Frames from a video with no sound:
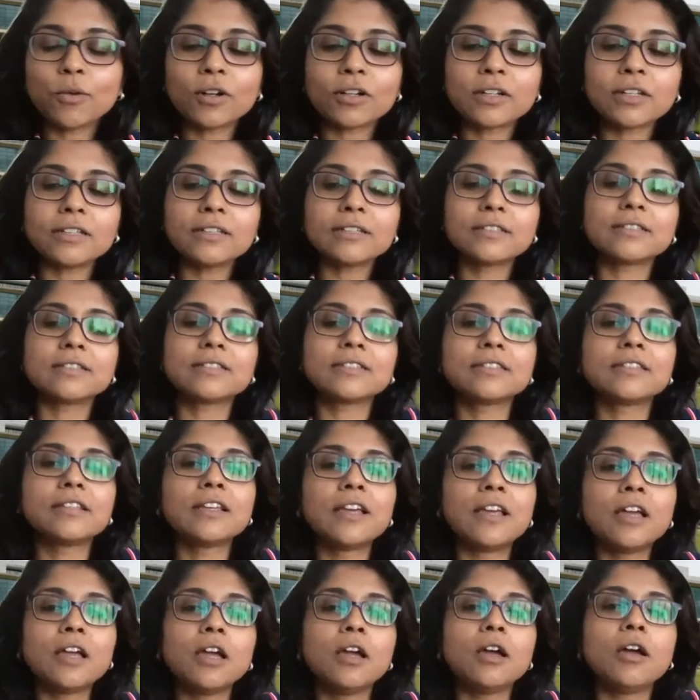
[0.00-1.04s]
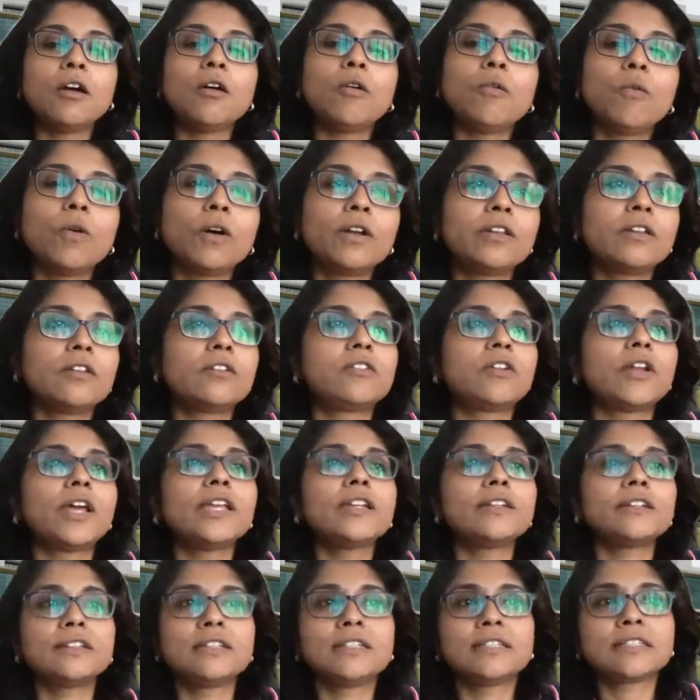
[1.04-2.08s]
What is what you're
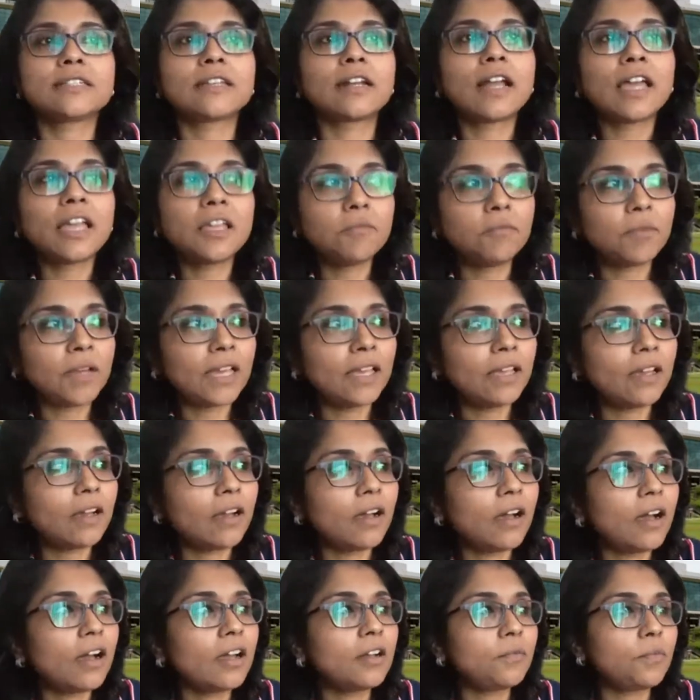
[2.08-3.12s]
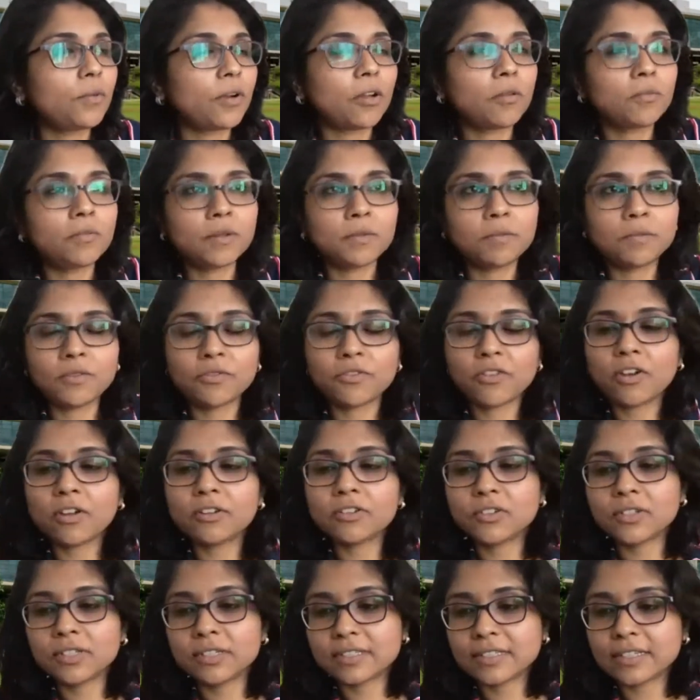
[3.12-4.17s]
trying to describe by a hard problem of
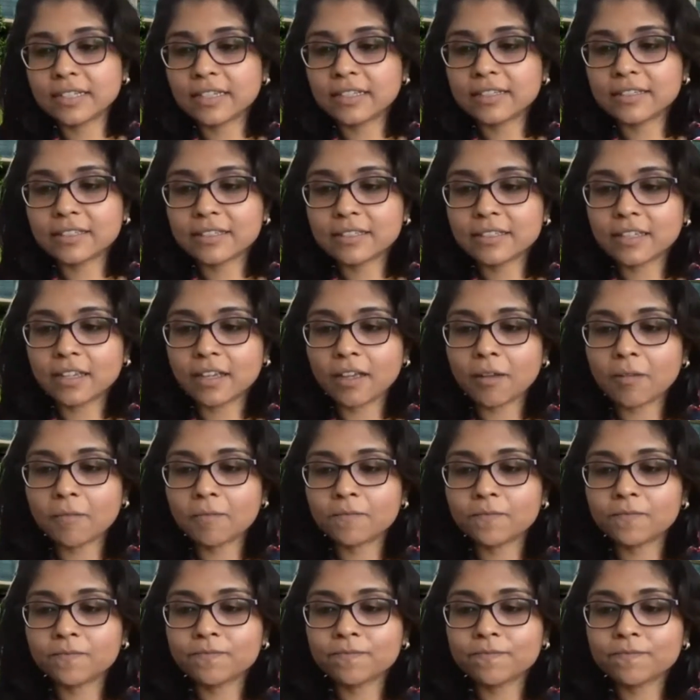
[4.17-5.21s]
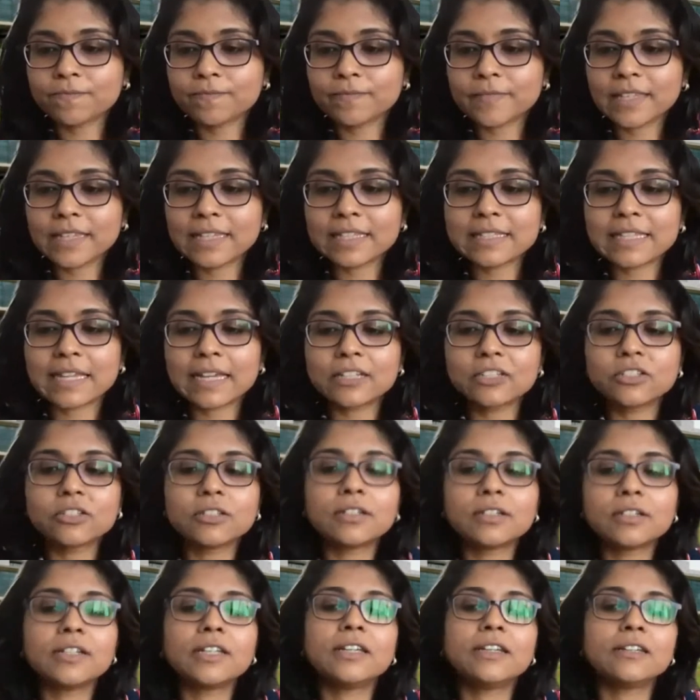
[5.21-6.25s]
consciousness um, is
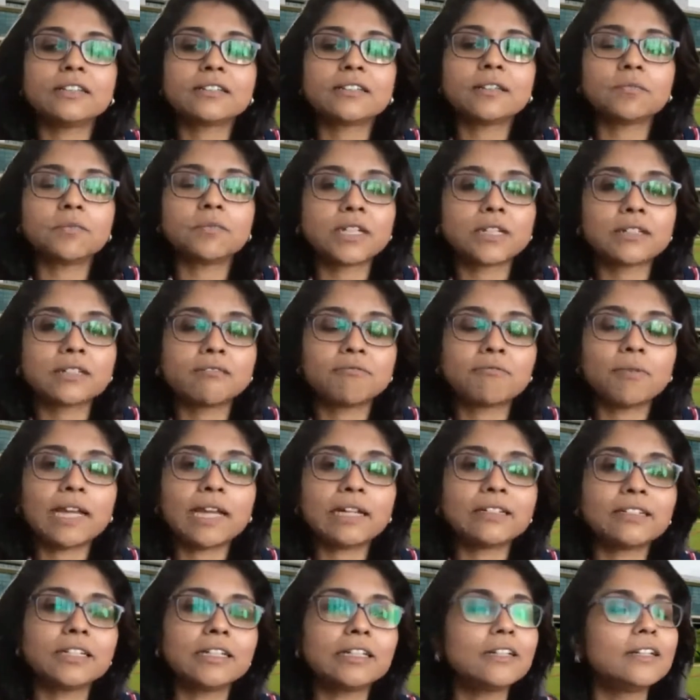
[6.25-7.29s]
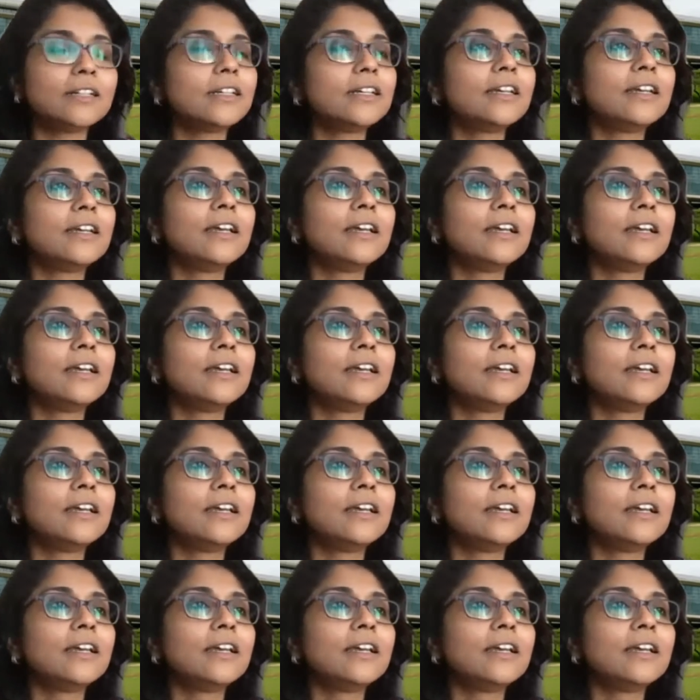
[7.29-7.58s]
actually a subjective matter.